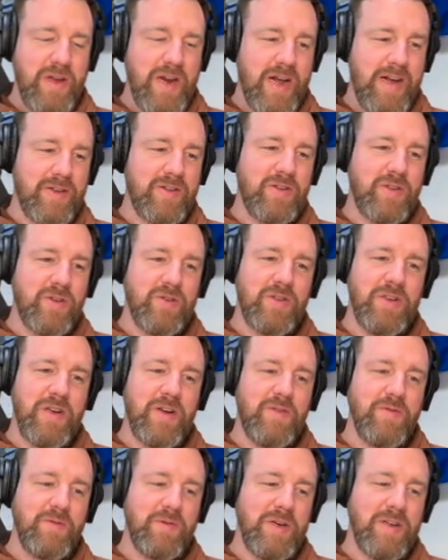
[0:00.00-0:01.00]
ask
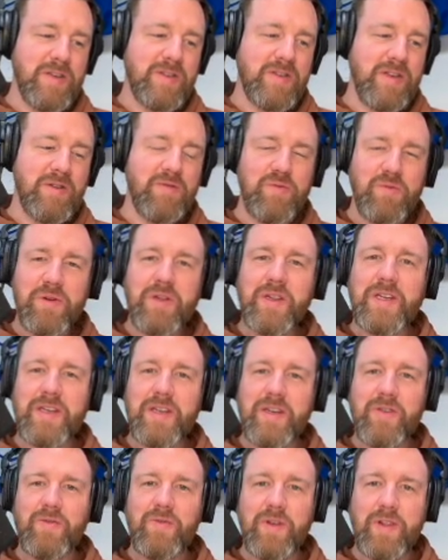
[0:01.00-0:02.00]
yourself, because it really
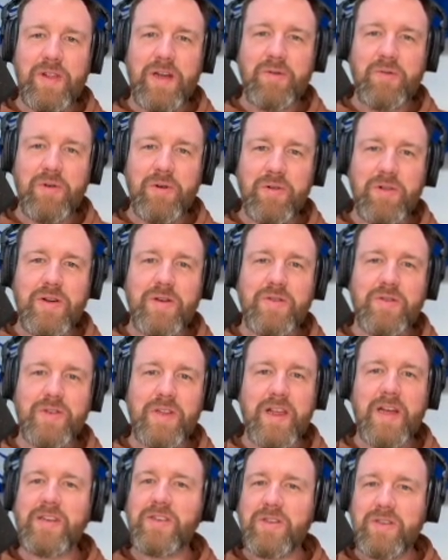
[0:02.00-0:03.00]
does feel like we're close.
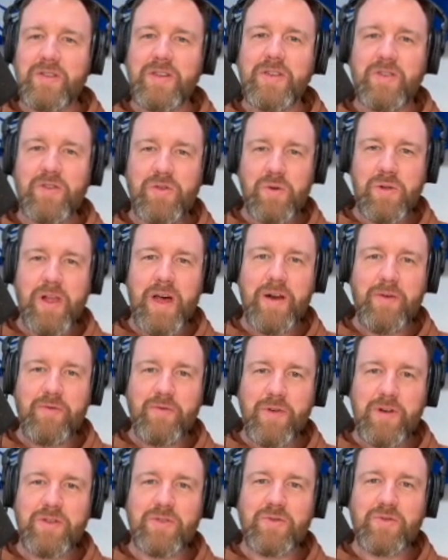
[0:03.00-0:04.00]
And that just leads to a lot of
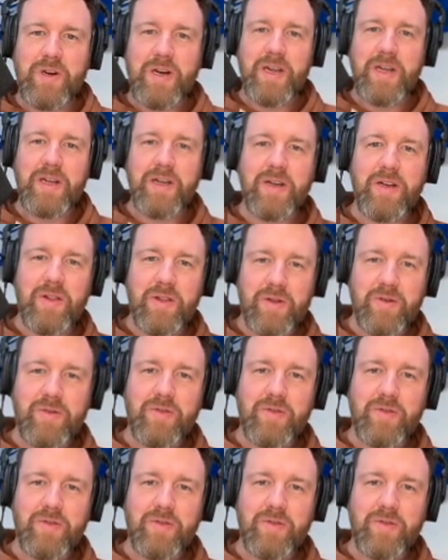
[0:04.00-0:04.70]
frustrating close